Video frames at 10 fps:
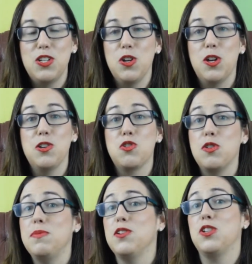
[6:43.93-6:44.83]
to
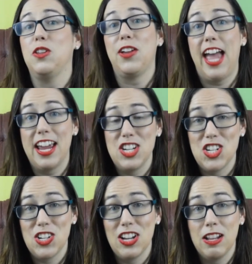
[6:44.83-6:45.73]
contribute to
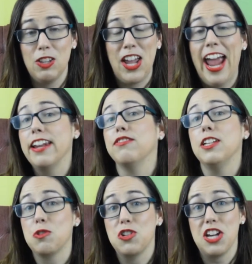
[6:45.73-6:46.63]
locative
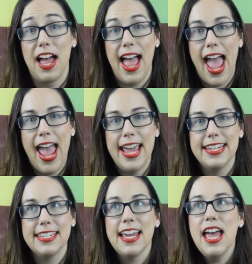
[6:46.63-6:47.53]
literature and